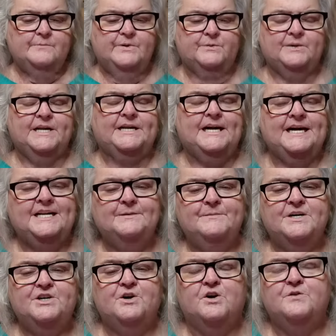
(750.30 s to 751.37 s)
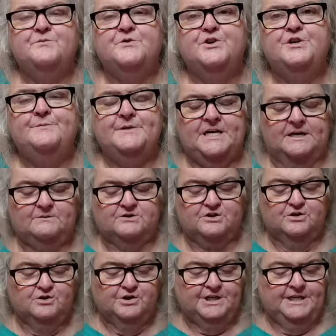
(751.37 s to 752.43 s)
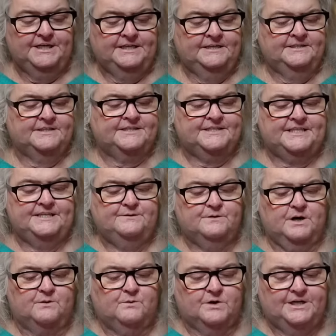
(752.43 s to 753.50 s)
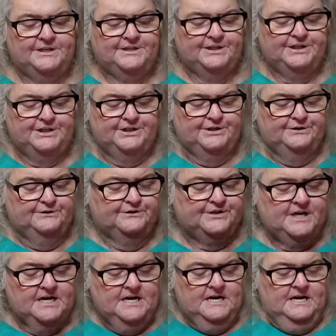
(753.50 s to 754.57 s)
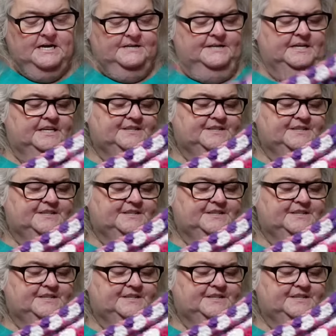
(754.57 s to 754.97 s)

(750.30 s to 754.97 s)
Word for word: But when I got in my yarn room and I was looking to see what I wanted to use, I think